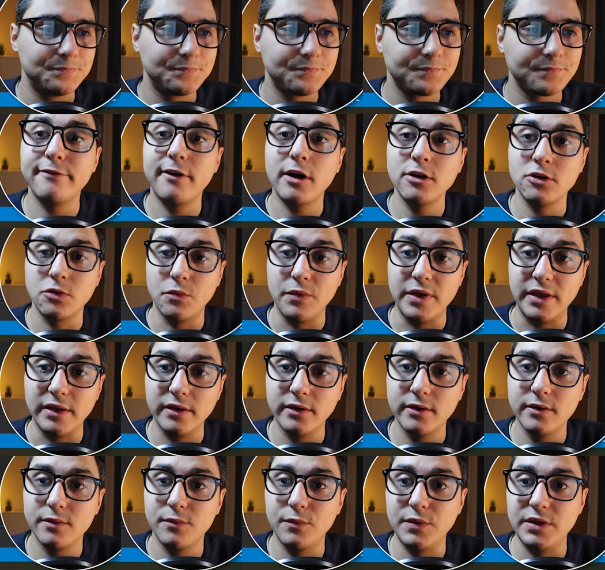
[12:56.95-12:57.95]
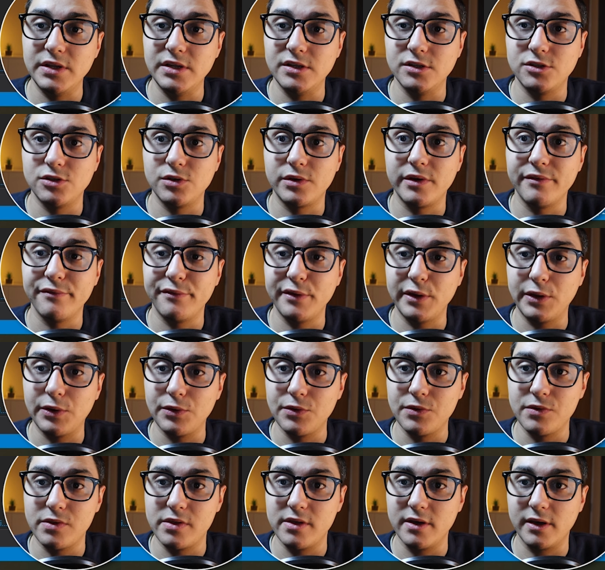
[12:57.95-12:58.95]
Following, we need to
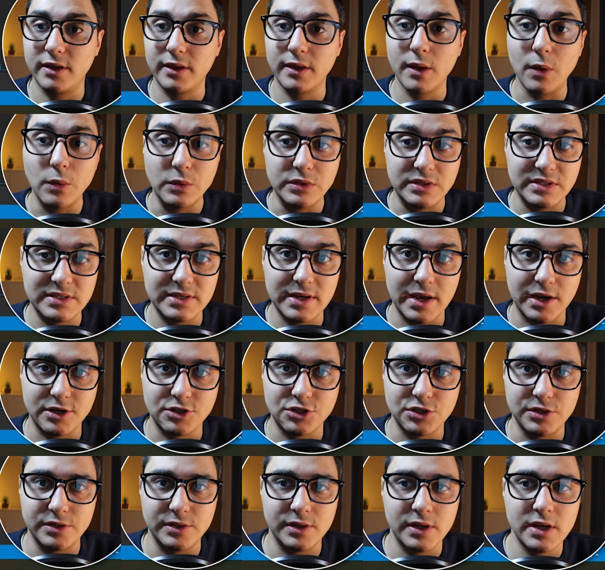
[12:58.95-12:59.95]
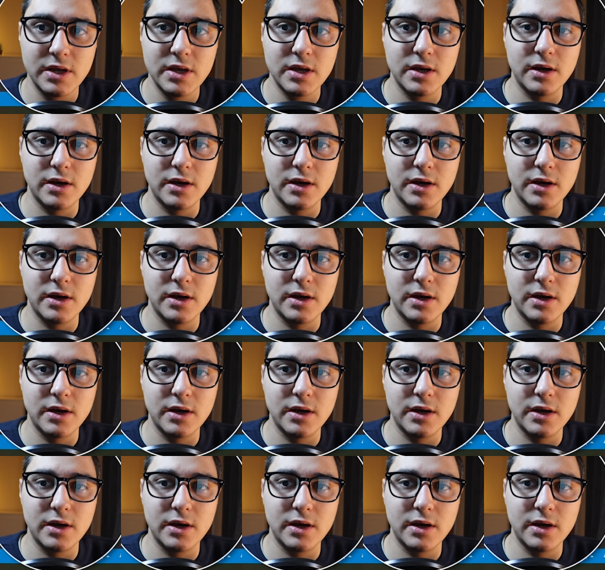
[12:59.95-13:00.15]
configure the code section.